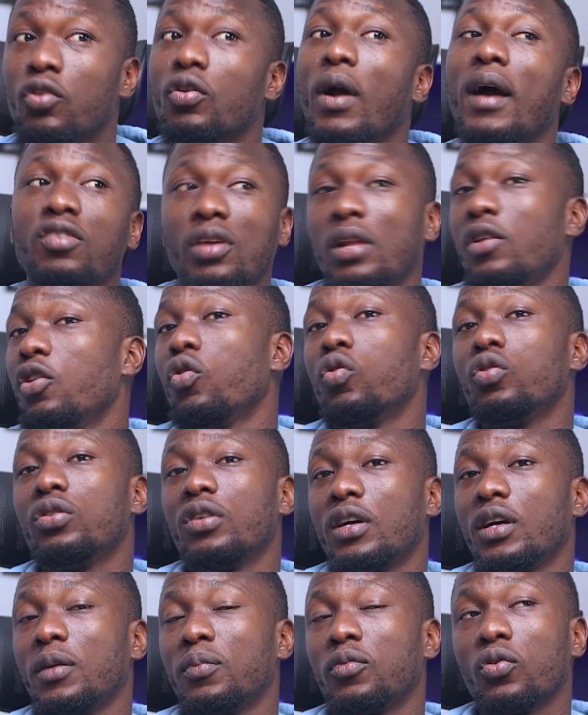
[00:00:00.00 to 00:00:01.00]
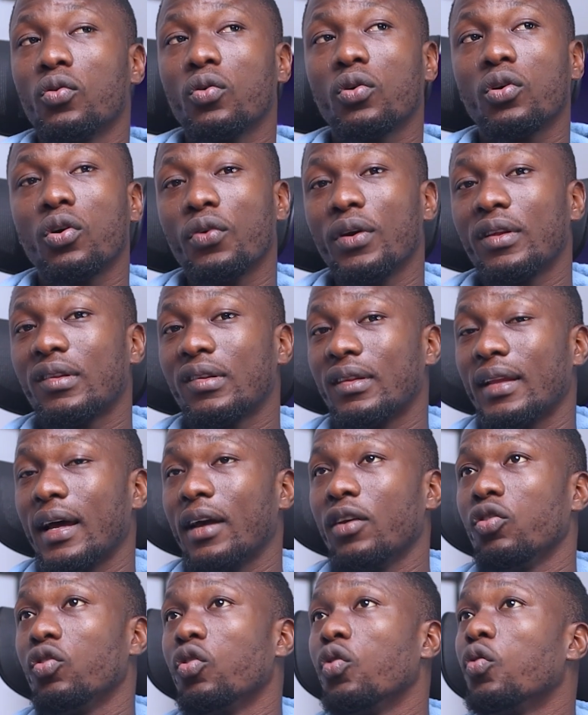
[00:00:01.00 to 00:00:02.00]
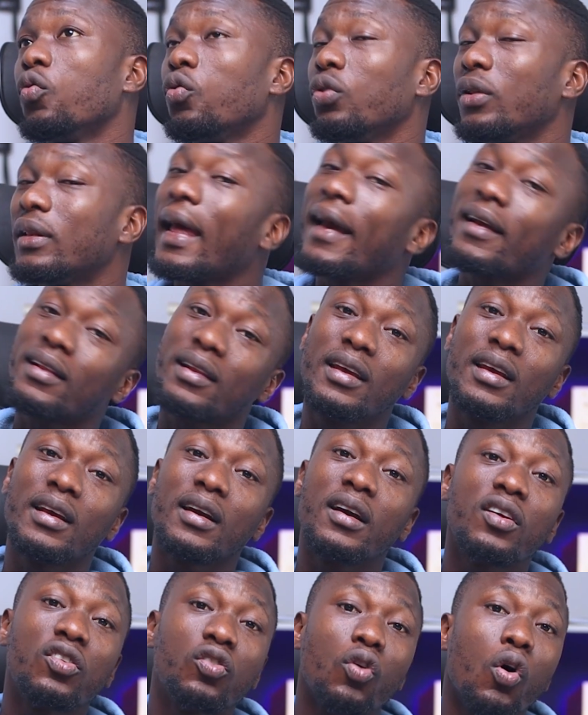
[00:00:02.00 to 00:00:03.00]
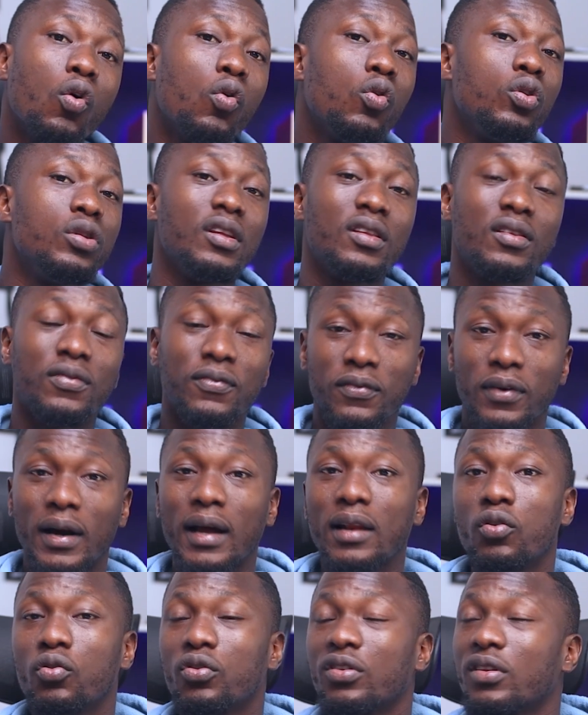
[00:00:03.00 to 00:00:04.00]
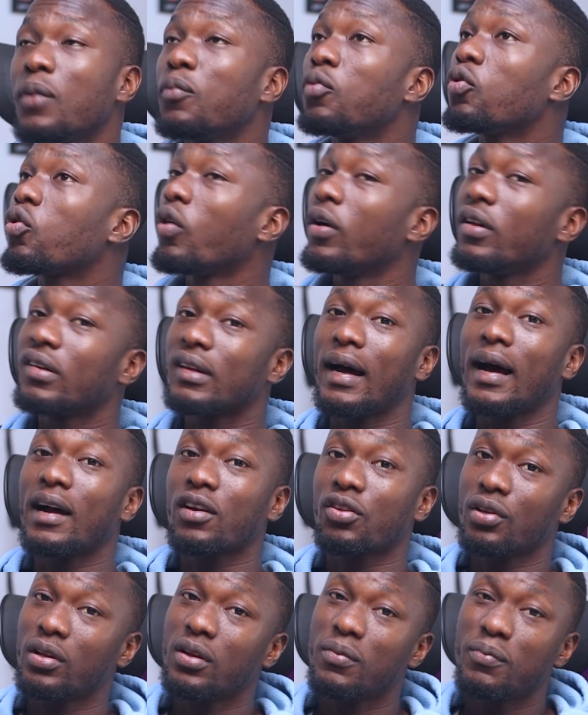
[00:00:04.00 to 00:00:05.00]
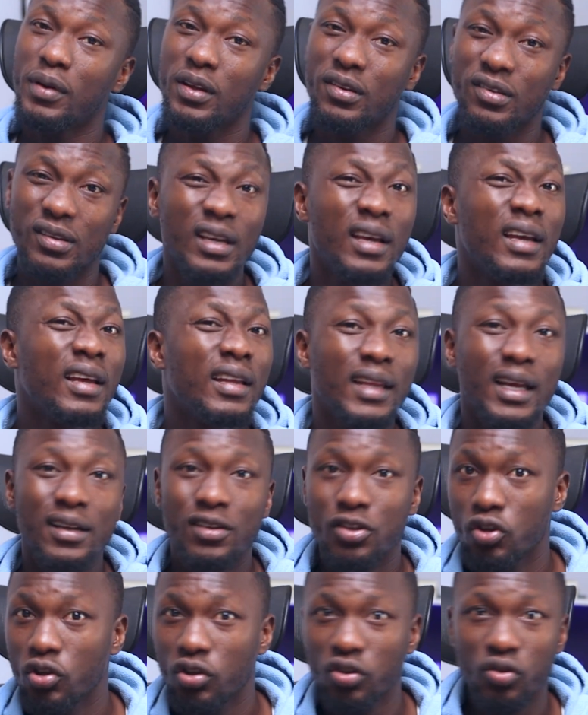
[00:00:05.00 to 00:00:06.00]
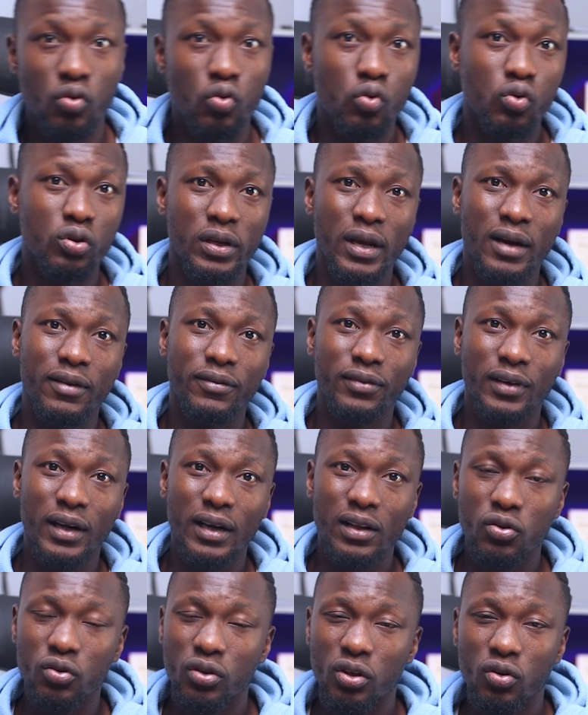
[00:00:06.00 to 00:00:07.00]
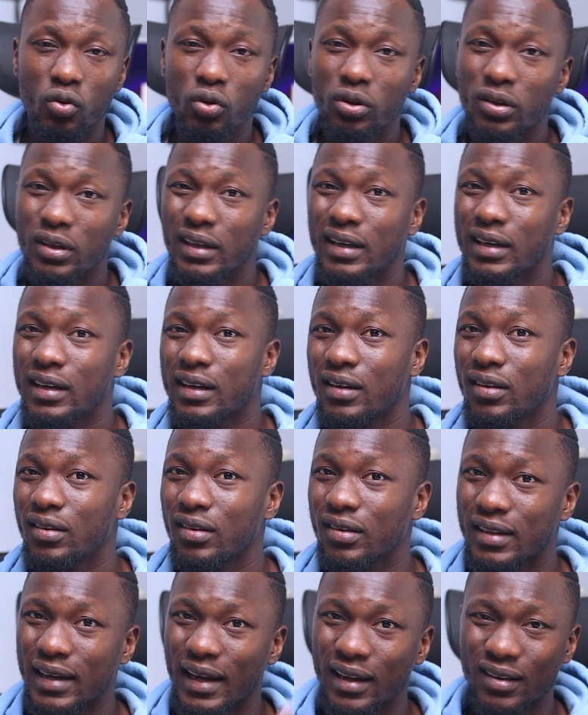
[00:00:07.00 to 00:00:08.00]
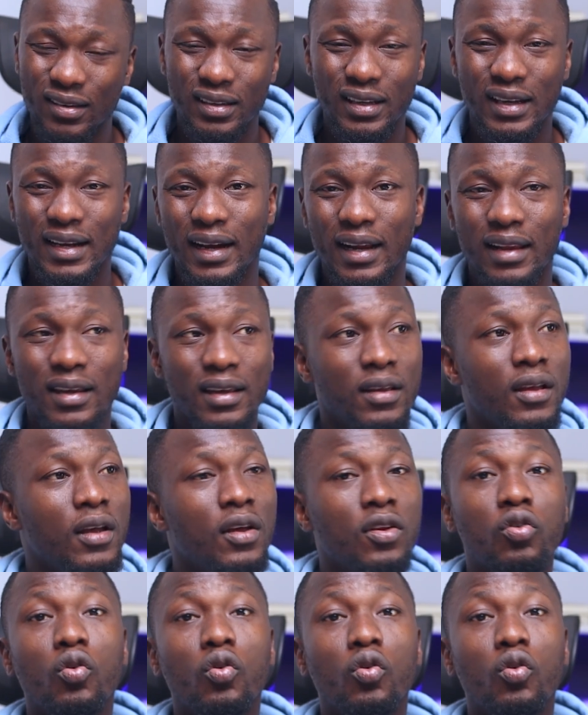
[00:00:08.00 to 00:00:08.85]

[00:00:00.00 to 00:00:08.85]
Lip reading: If you actually hold cryptocurrency that you know would likely increase or hold its value, stable coins are actually best that you just hold their value. They don't increase drastically.